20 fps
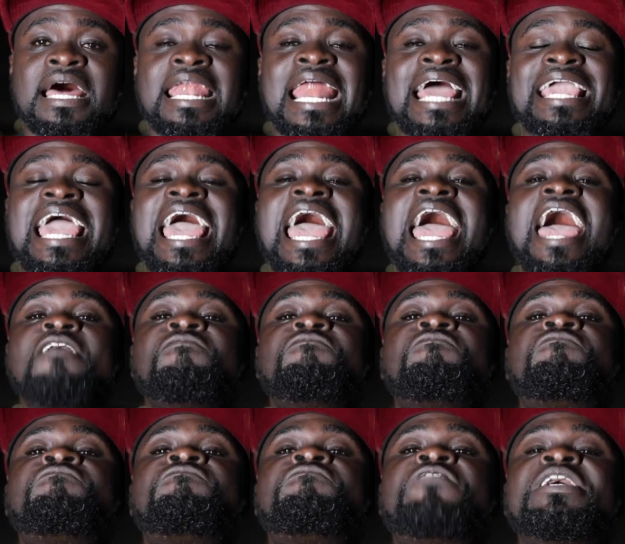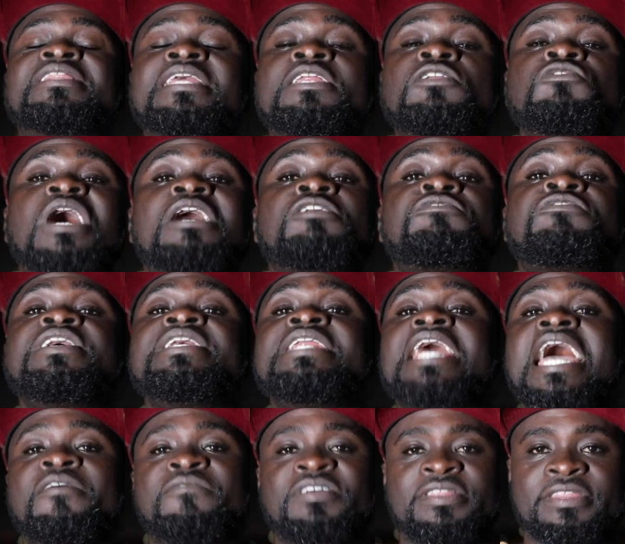like everything, you are doing
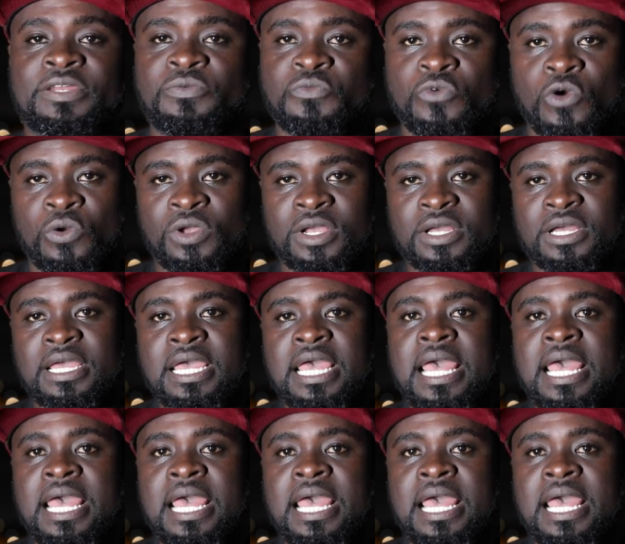everything wrong.